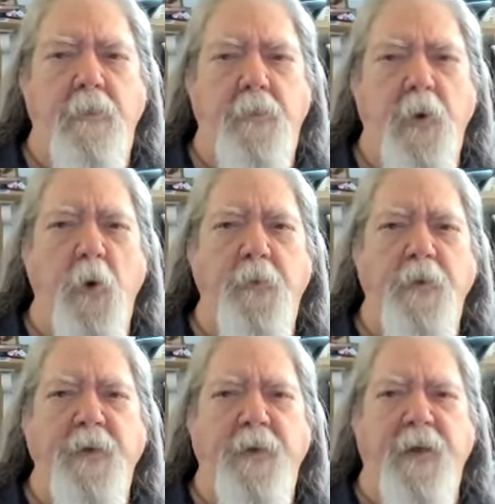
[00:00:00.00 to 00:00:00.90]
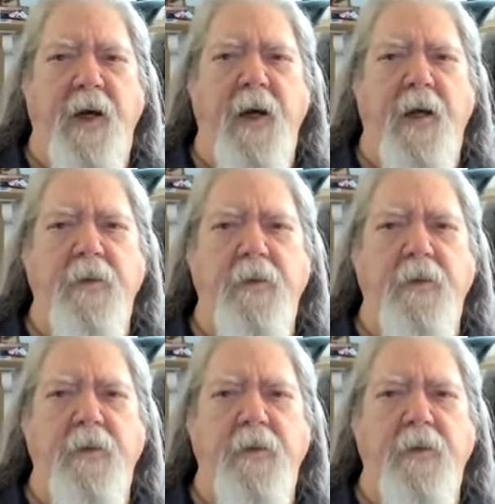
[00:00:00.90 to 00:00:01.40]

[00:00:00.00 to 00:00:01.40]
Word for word: Be open to that.